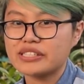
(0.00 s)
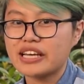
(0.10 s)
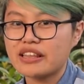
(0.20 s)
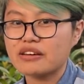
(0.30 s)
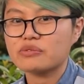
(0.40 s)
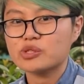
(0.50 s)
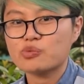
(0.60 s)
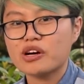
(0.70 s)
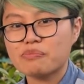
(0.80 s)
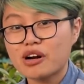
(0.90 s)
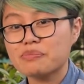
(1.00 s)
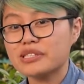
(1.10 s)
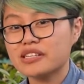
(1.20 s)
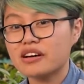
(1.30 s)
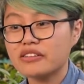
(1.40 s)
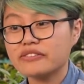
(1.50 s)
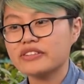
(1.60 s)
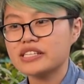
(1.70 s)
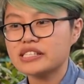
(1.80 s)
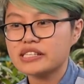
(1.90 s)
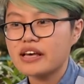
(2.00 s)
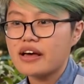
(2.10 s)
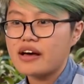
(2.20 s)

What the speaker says: which I think was what prompted all of this.